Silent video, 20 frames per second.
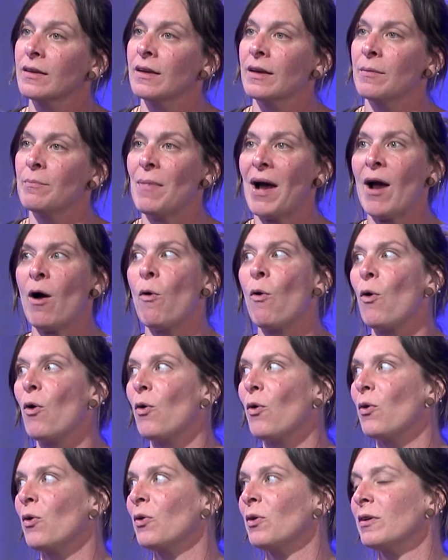My
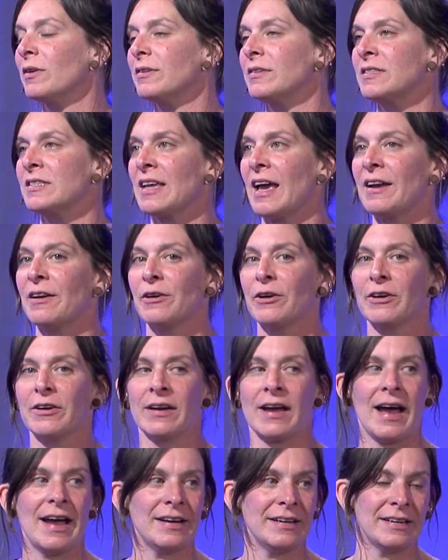whole center
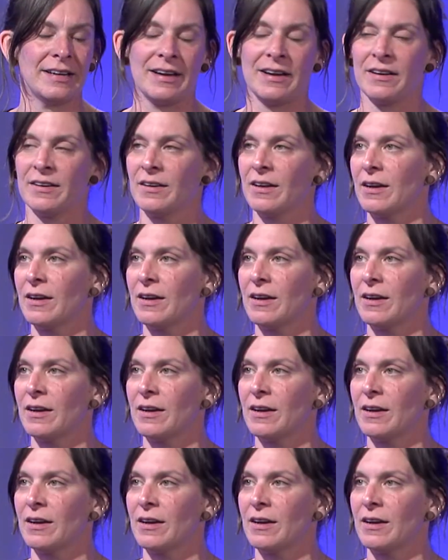kind of